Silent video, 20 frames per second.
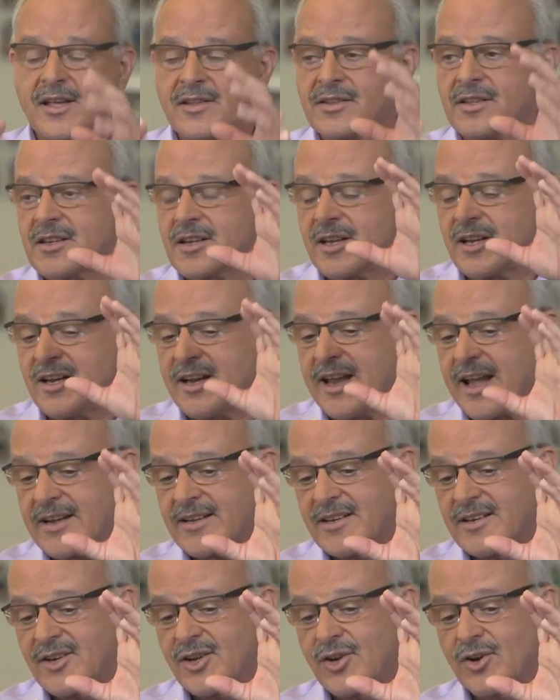is
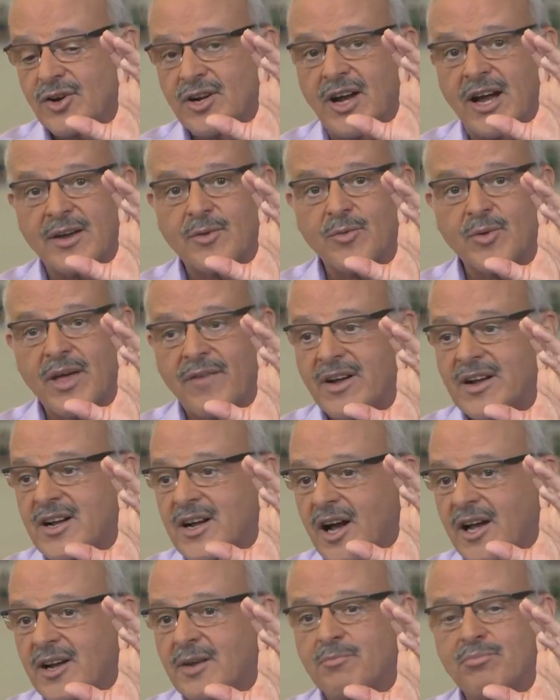connected to your gut. We have a
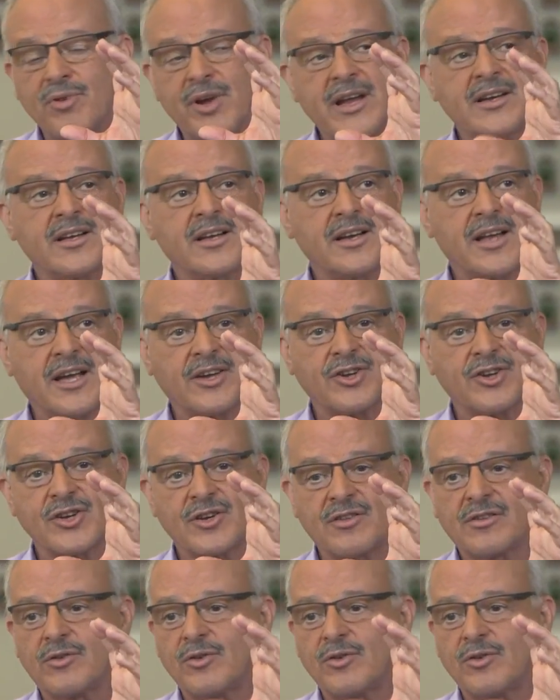gut-brain connection.